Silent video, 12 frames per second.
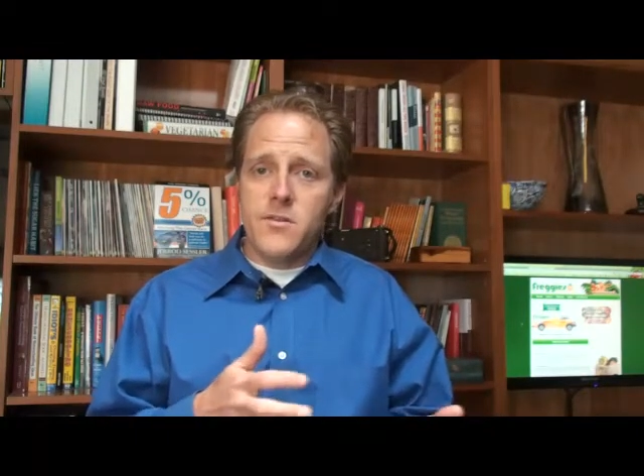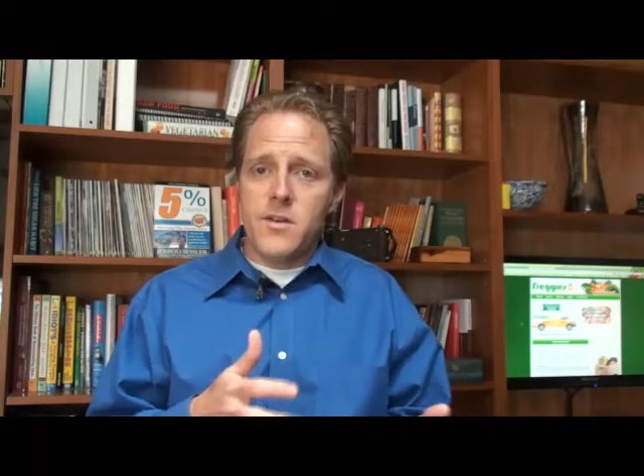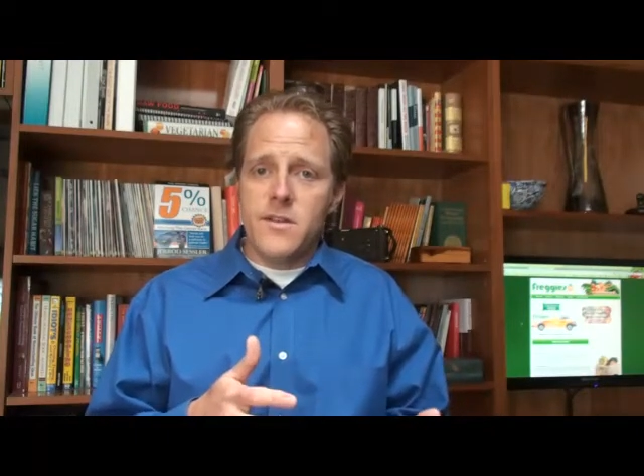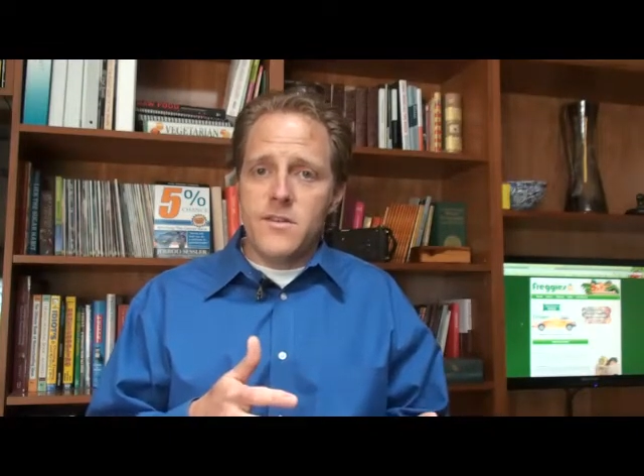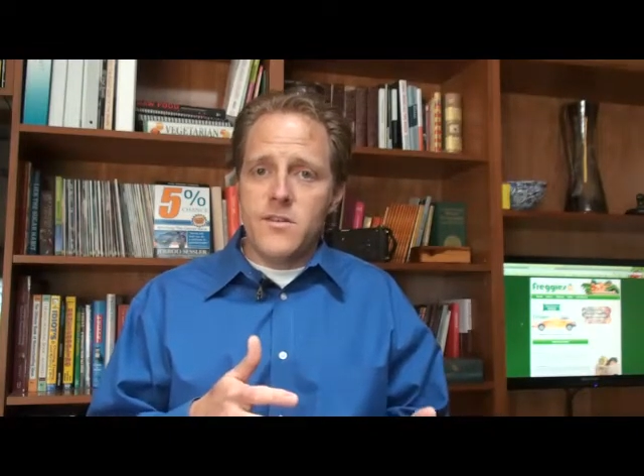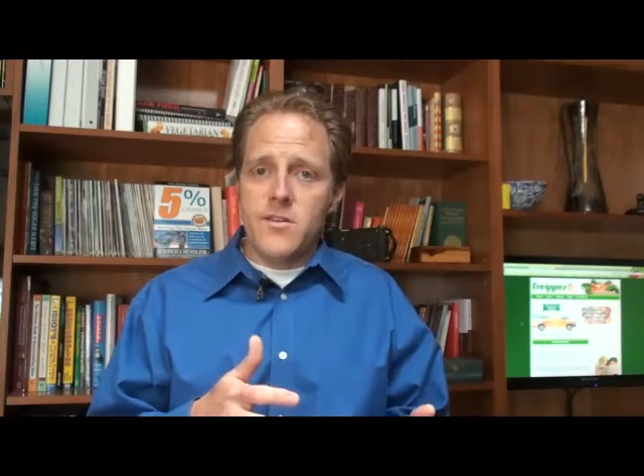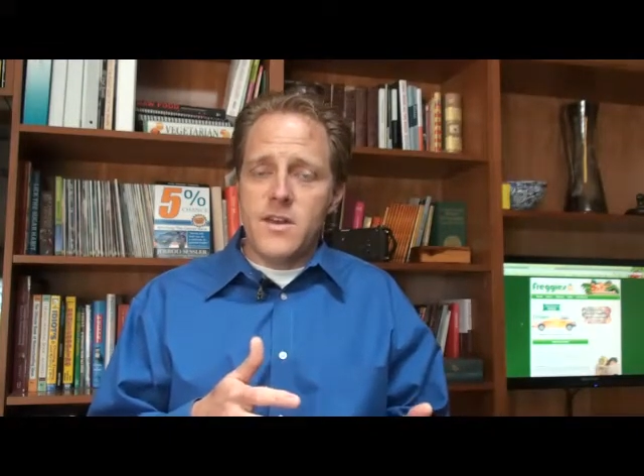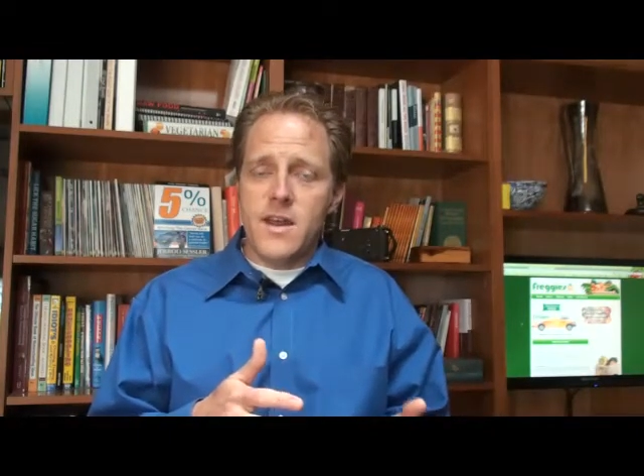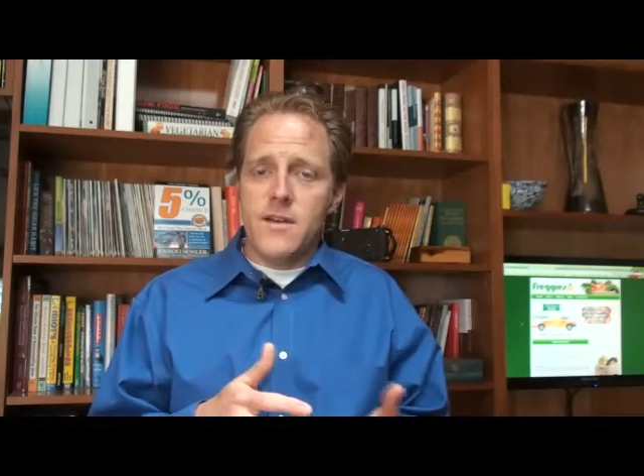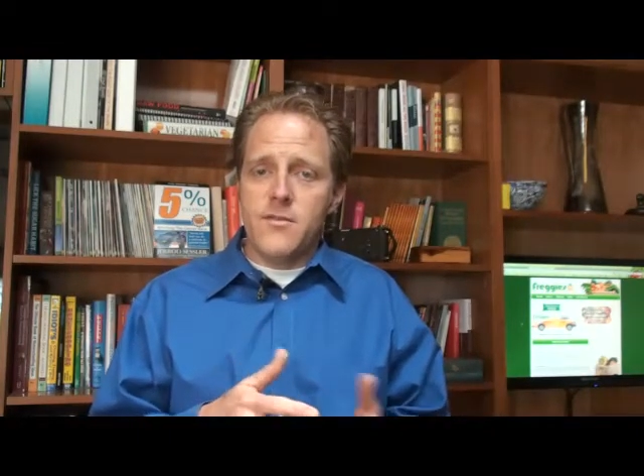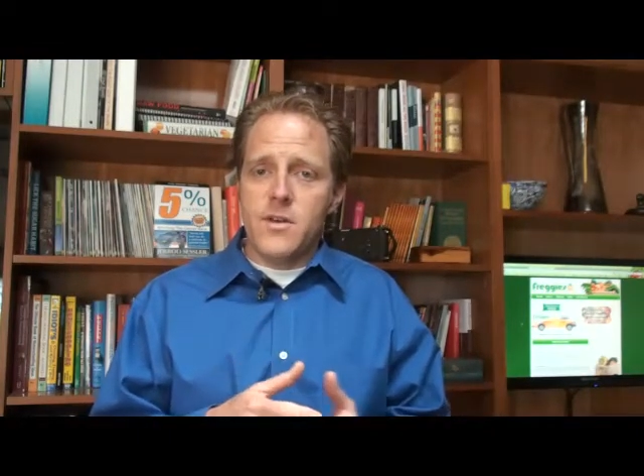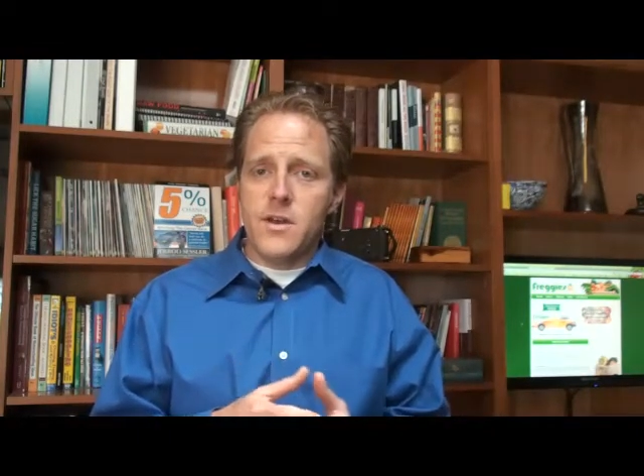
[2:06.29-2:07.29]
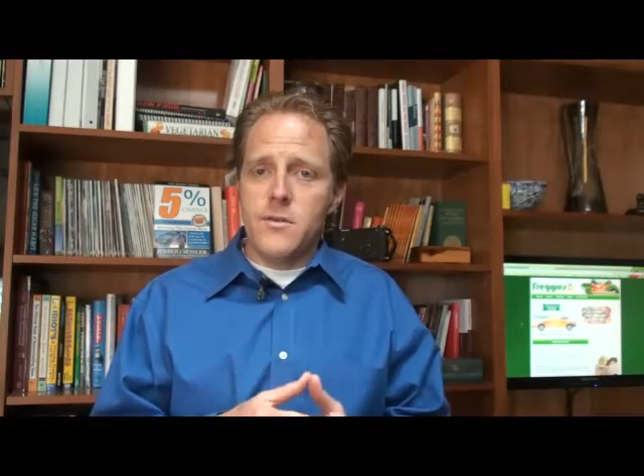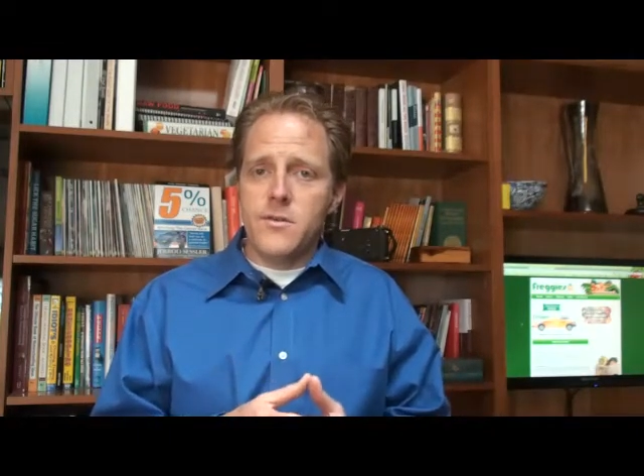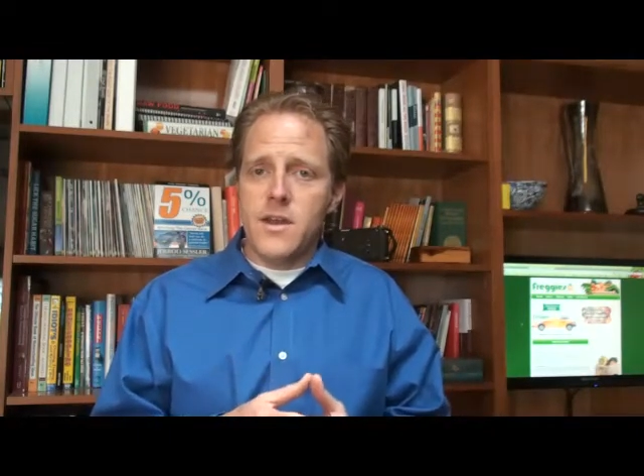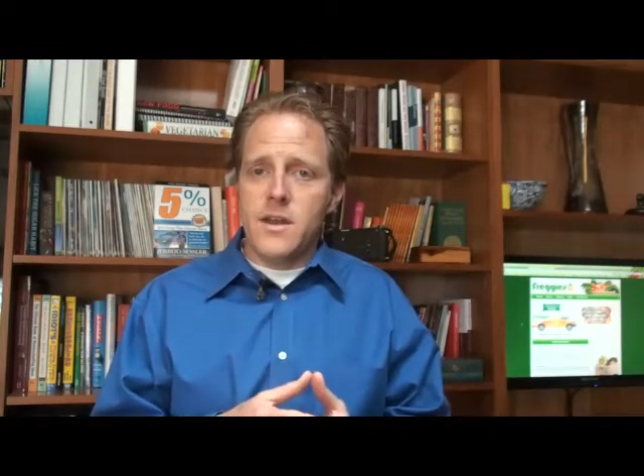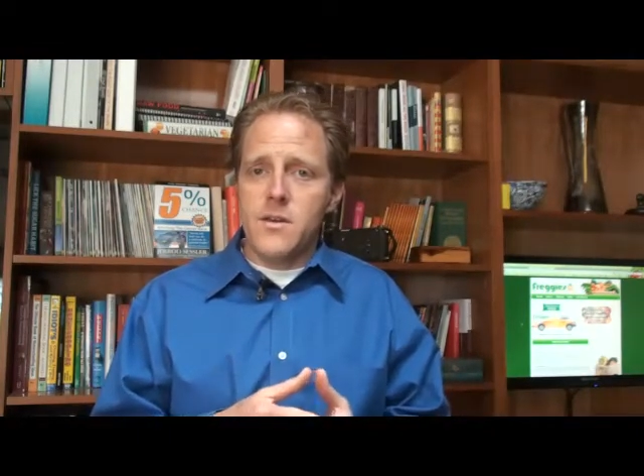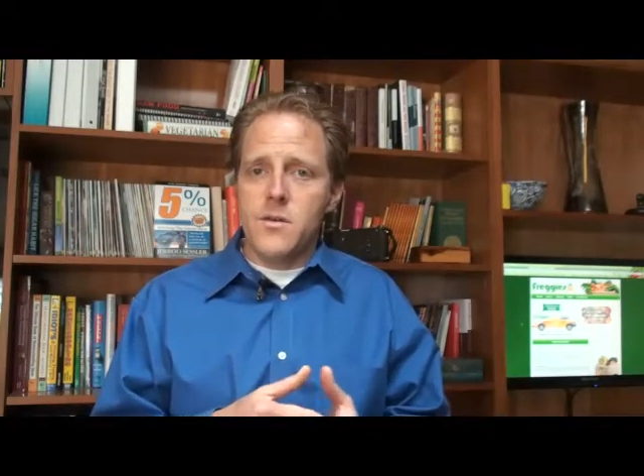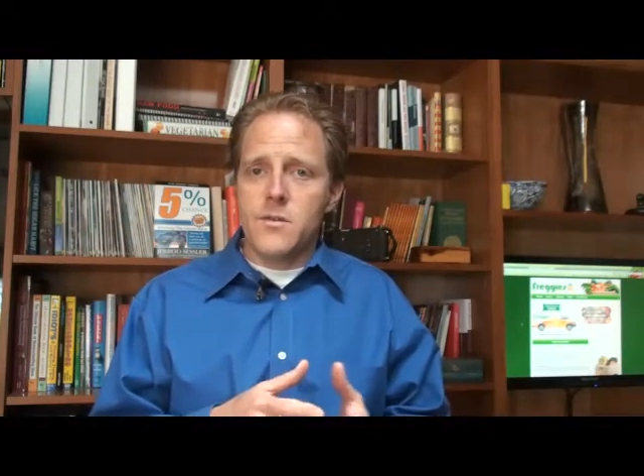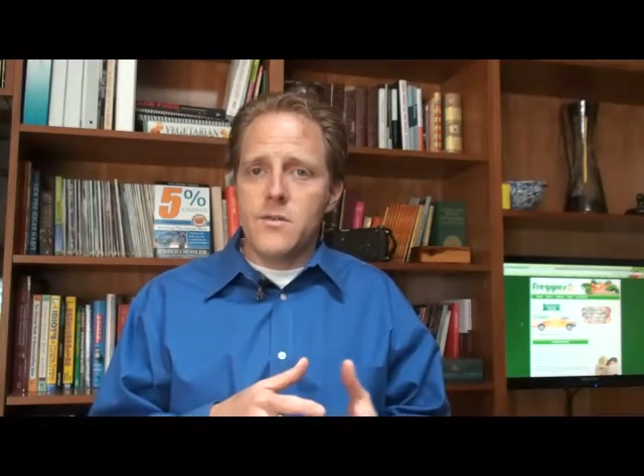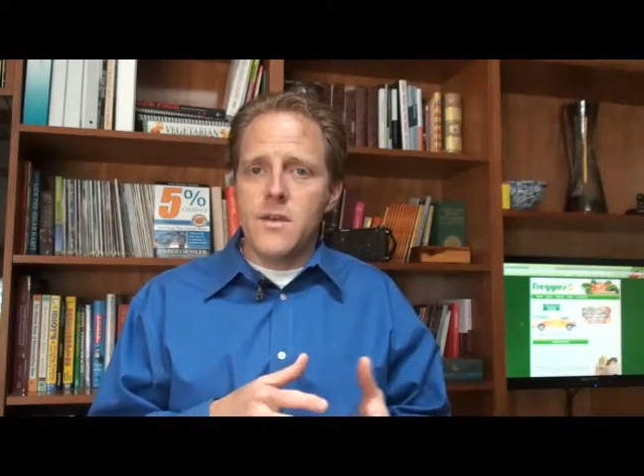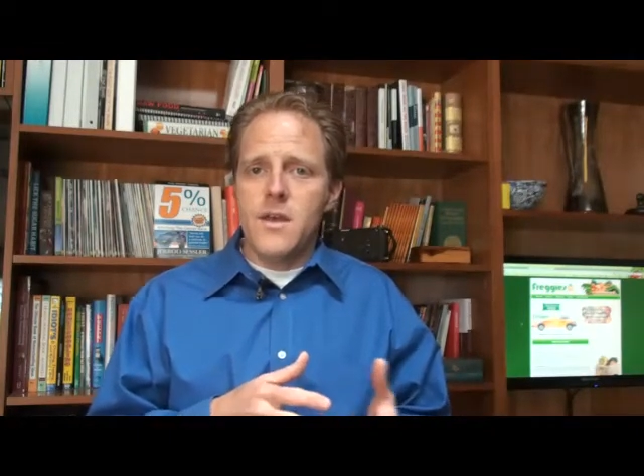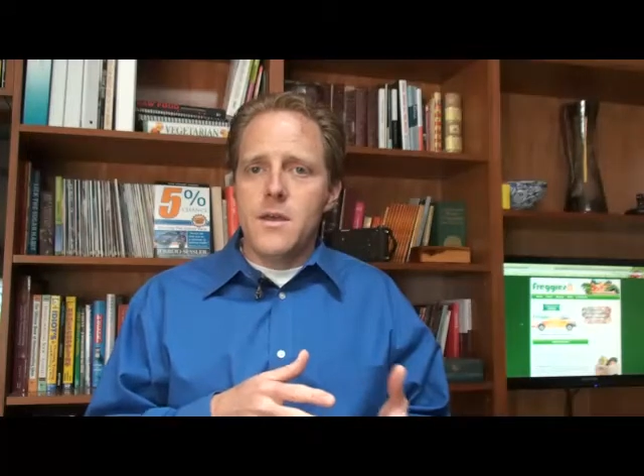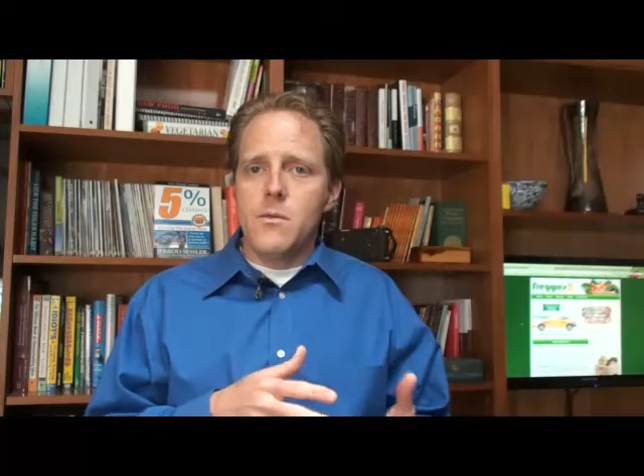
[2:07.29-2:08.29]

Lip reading: transition after I was diagnosed,